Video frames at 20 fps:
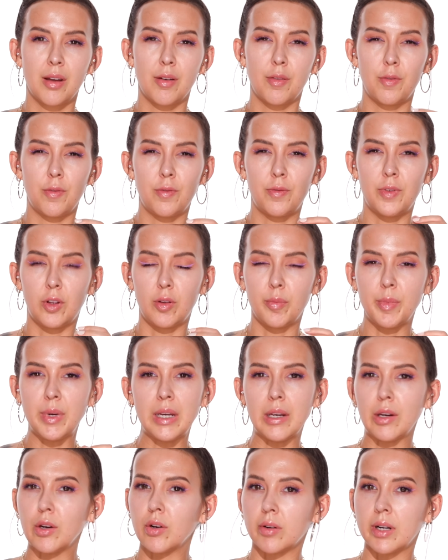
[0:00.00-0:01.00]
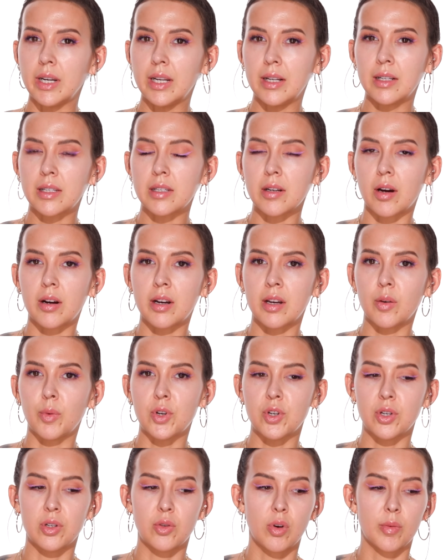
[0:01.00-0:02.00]
filmy ingredients on it,
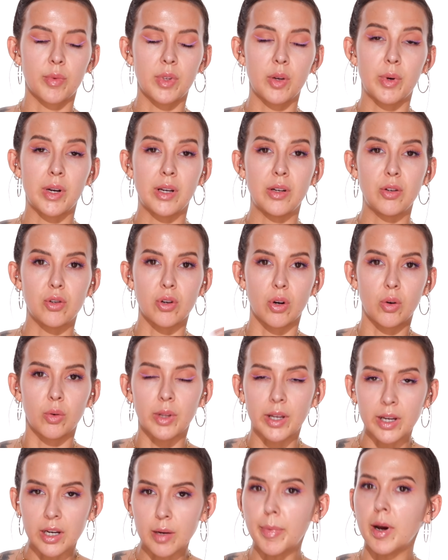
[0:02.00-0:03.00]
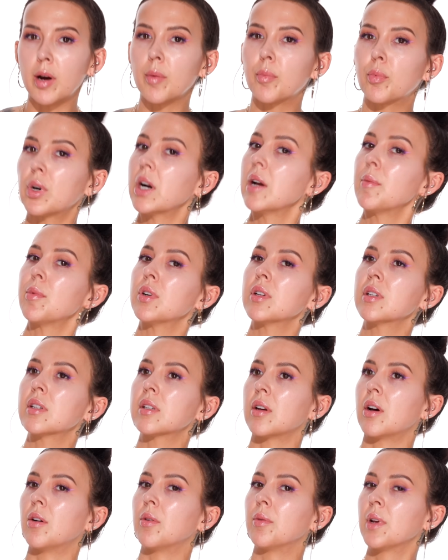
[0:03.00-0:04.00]
which is normally what I don't like about primers.
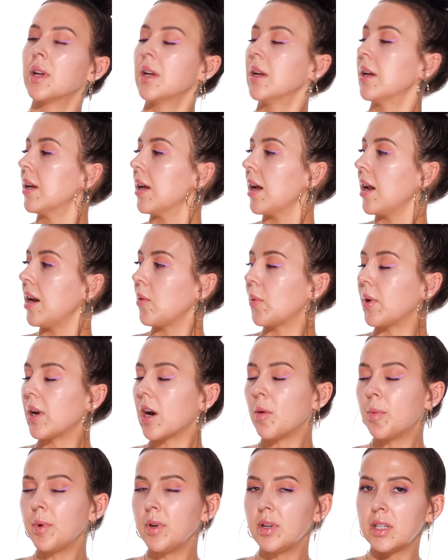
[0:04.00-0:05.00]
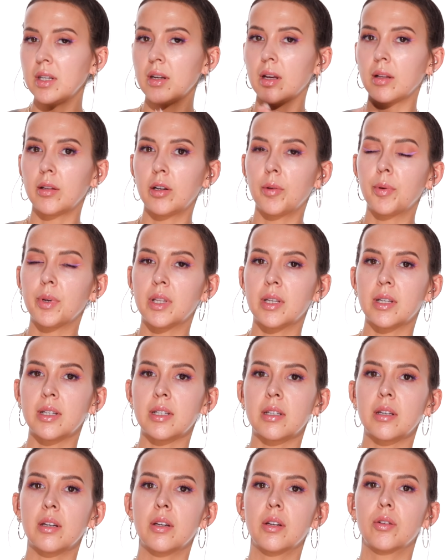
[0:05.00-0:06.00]
So anyway, I'll be using a little bit of
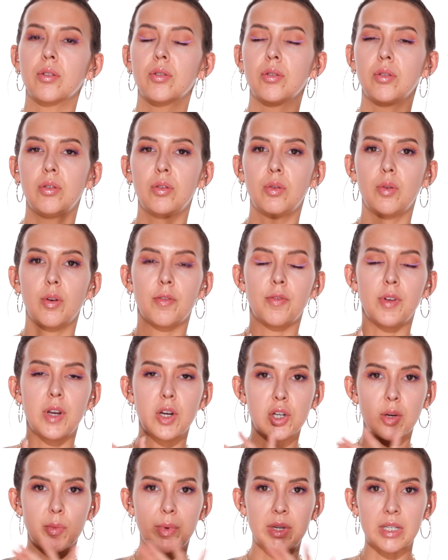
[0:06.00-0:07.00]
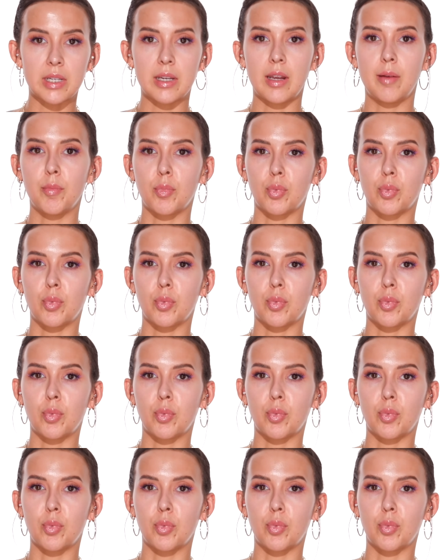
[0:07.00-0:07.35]
this to finish up my skin